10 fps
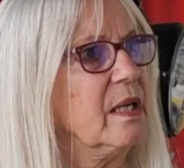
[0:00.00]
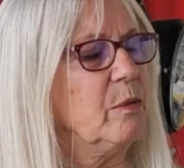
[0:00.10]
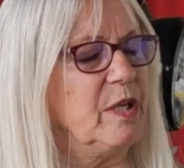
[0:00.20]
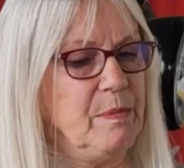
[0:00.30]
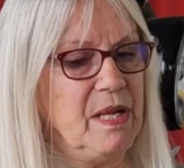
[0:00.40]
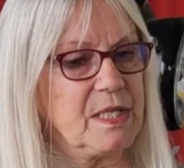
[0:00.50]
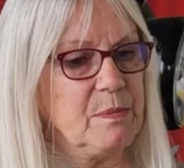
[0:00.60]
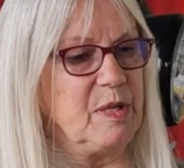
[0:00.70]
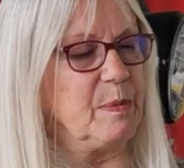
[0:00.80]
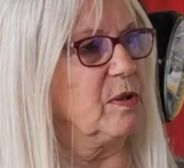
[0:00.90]
We'd met some
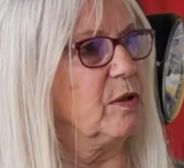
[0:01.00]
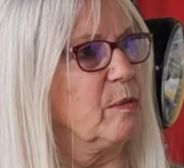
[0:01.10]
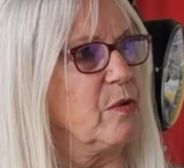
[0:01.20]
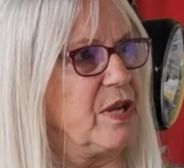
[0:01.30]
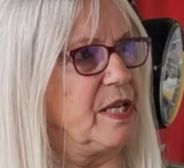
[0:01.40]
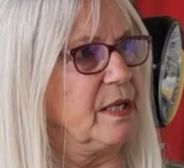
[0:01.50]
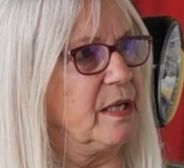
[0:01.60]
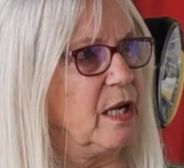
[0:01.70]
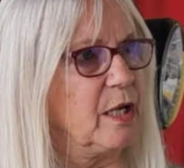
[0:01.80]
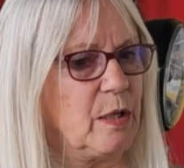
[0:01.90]
people on a
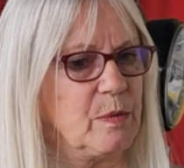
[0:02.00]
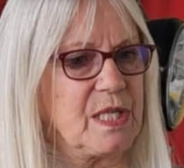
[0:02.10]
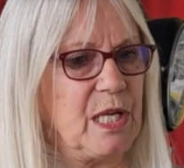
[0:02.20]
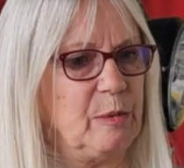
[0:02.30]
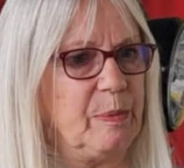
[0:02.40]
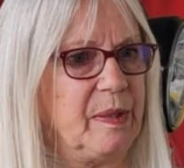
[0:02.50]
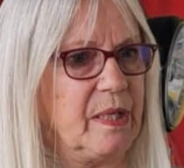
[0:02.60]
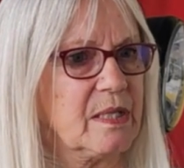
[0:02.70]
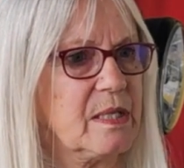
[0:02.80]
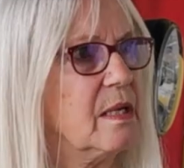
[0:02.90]
marina, and I was
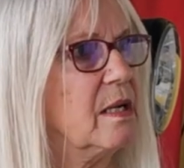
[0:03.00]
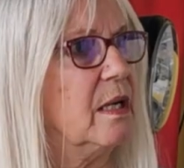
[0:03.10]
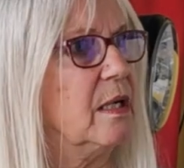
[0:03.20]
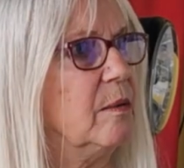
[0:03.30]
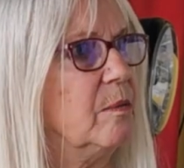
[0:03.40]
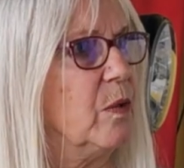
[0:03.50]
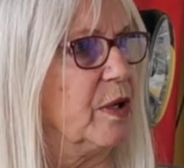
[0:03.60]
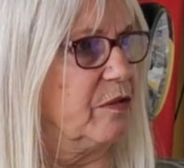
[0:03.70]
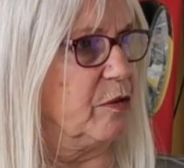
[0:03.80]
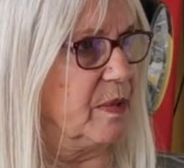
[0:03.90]
helping one
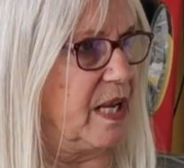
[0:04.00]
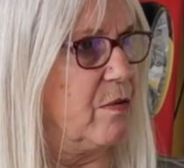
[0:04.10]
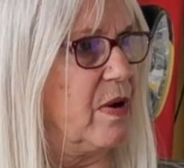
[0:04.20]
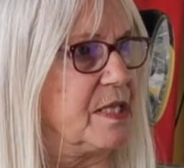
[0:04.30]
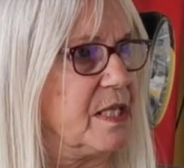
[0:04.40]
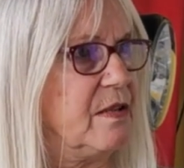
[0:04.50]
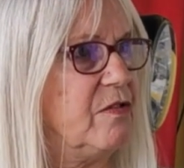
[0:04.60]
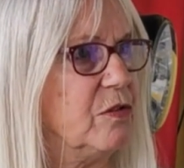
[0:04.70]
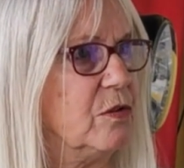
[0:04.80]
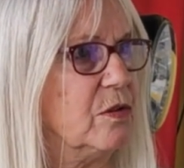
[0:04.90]
of them get ready
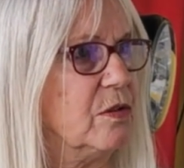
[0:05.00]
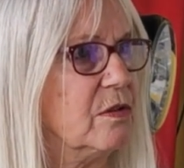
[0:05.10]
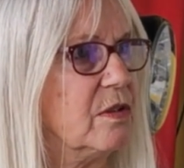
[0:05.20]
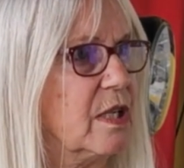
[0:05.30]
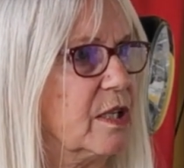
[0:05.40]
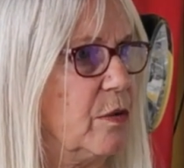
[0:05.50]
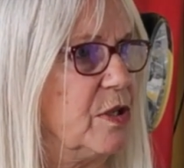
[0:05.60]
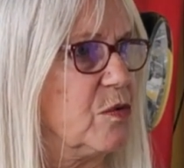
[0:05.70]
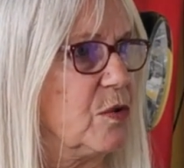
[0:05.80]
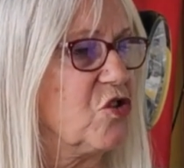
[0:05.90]
for going
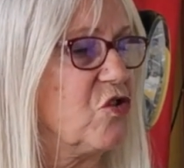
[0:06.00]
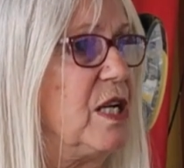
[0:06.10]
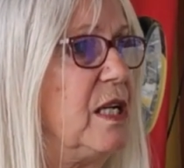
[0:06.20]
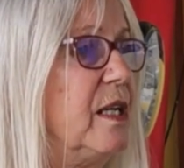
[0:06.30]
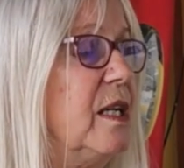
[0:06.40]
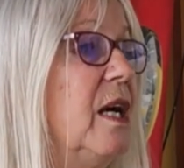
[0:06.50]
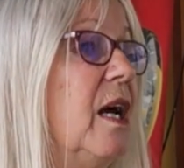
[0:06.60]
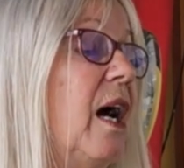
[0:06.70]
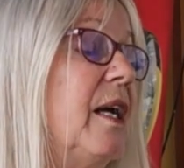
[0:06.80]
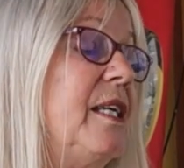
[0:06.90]
to Australia.
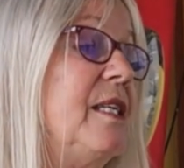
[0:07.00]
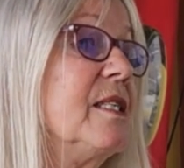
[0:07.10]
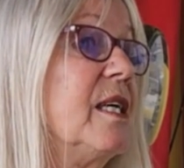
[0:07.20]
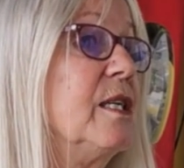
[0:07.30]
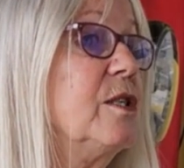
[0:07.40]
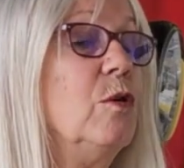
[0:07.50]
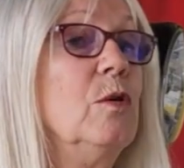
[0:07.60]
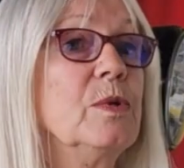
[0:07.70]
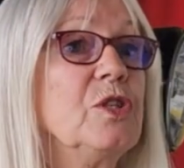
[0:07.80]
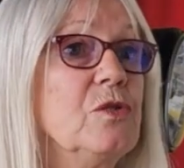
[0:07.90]
And he said,
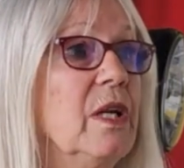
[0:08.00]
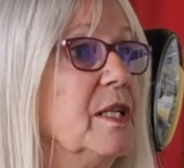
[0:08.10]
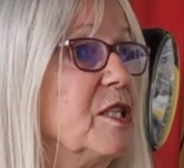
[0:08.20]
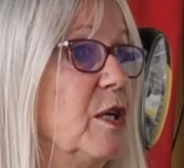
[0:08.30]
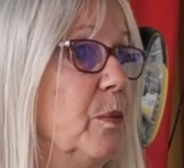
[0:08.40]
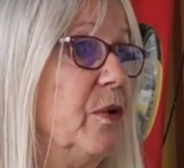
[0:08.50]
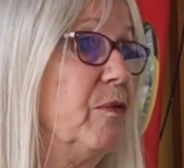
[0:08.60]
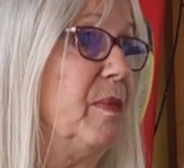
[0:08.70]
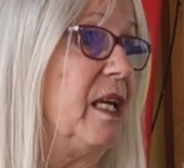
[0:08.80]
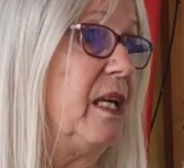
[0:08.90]
oh, would you like to come
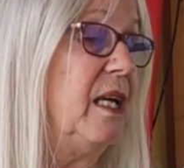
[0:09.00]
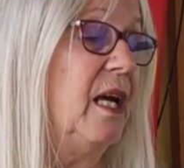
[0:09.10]
with me?